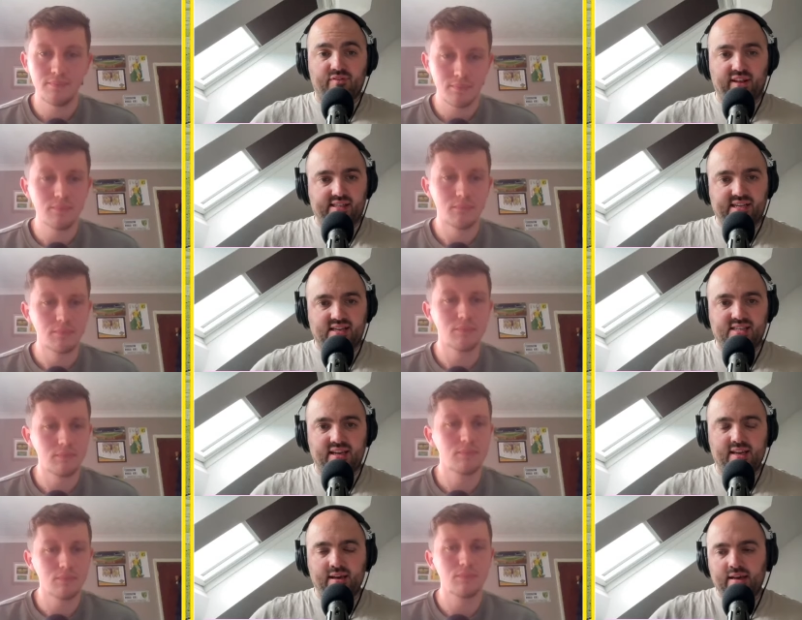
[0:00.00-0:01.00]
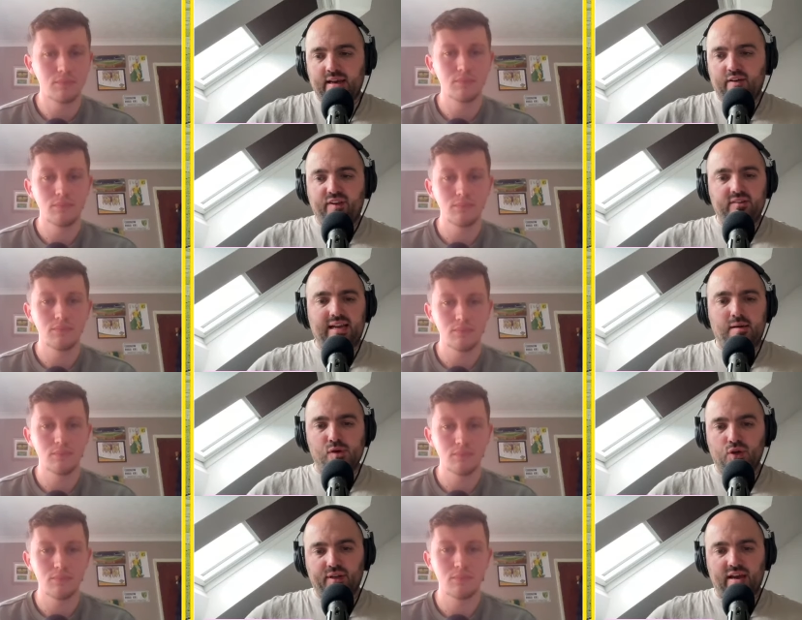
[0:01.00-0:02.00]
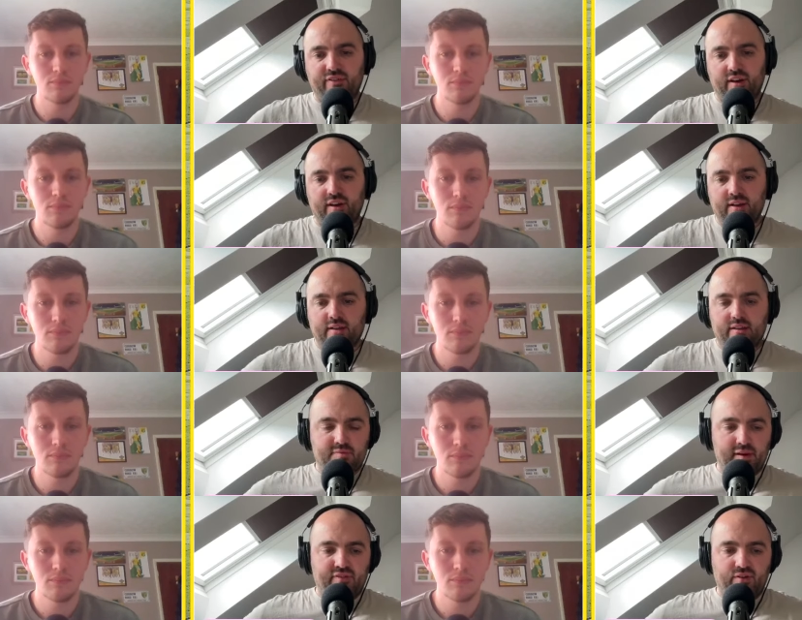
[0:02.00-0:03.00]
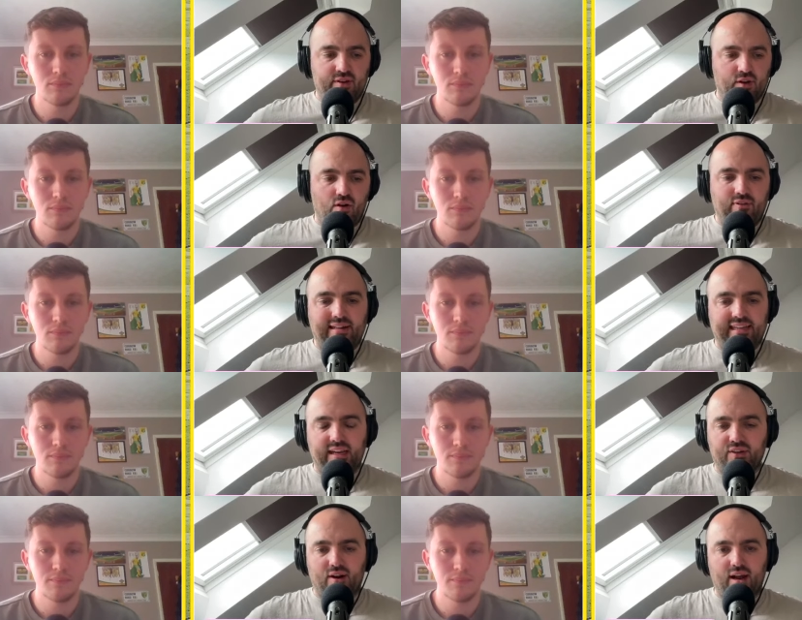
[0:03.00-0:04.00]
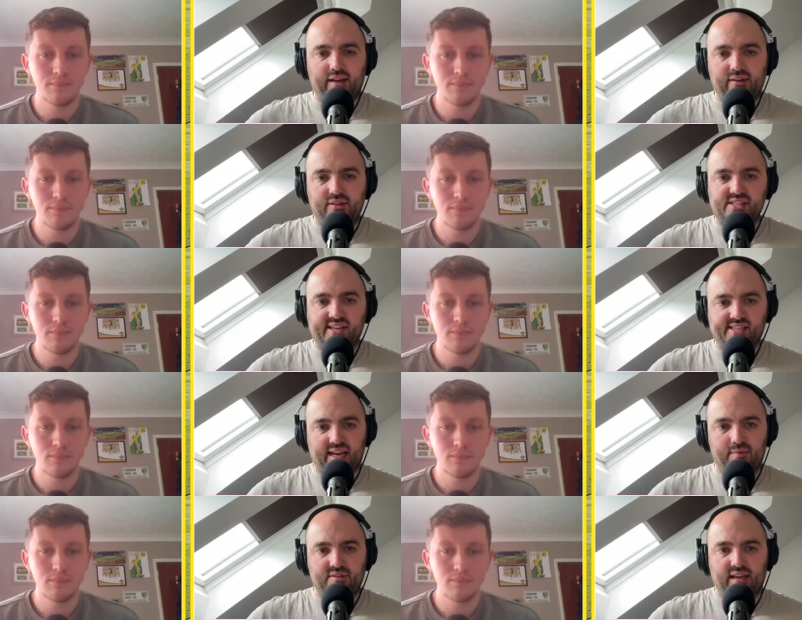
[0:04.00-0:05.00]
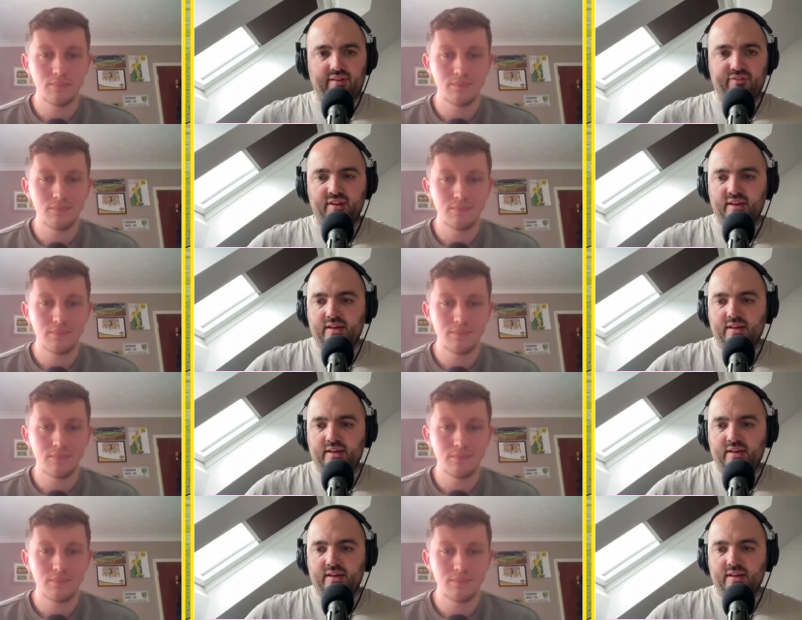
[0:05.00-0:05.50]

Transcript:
Speaker 1: fantastic. I feel now more than ever there's a bit of a rallying cry. There's 6 games left.